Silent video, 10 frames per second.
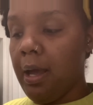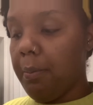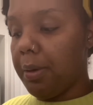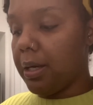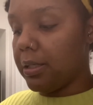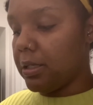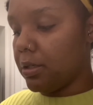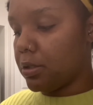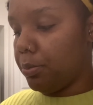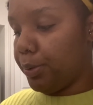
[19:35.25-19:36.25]
because they're
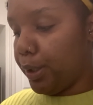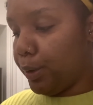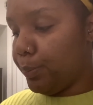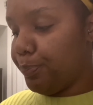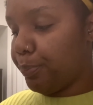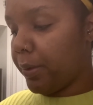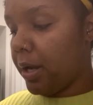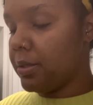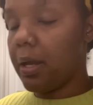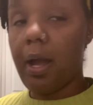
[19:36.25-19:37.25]
super dope.
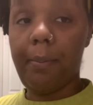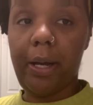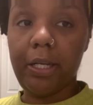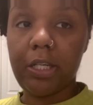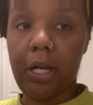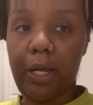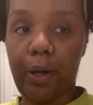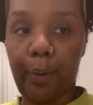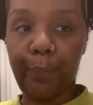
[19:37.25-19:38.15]
So yeah, I'm gonna holler at y'all later.